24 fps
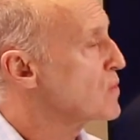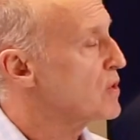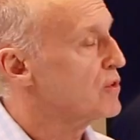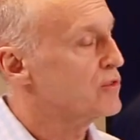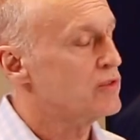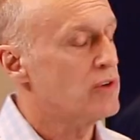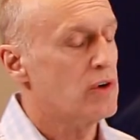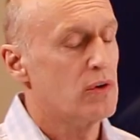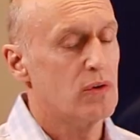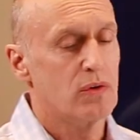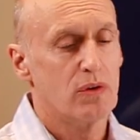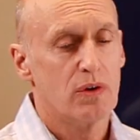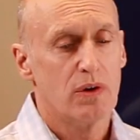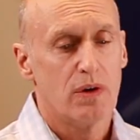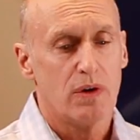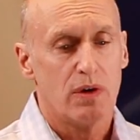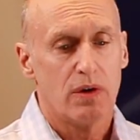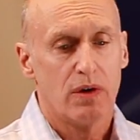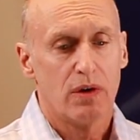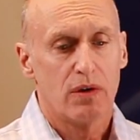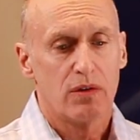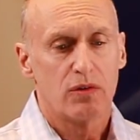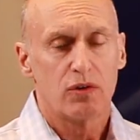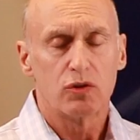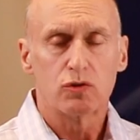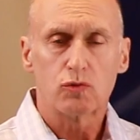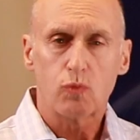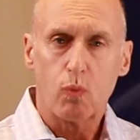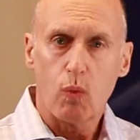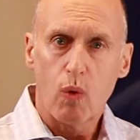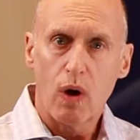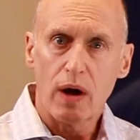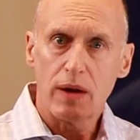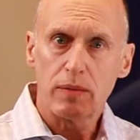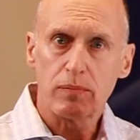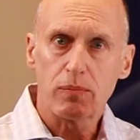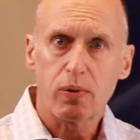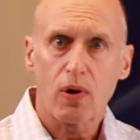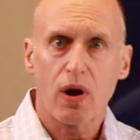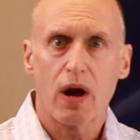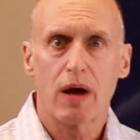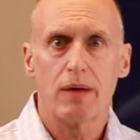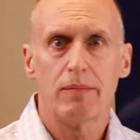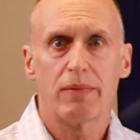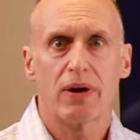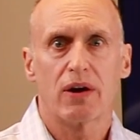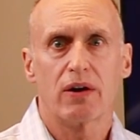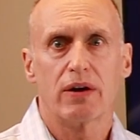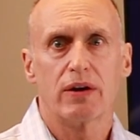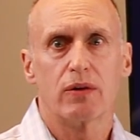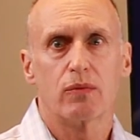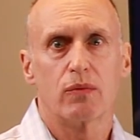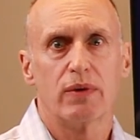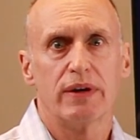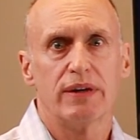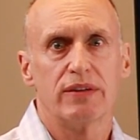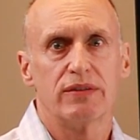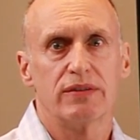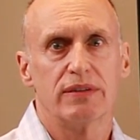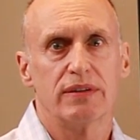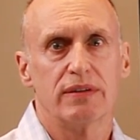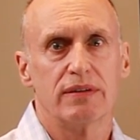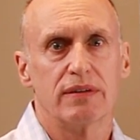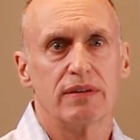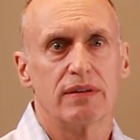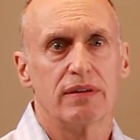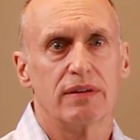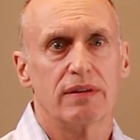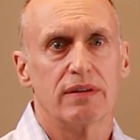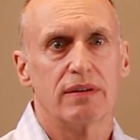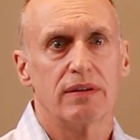So there's one primary reason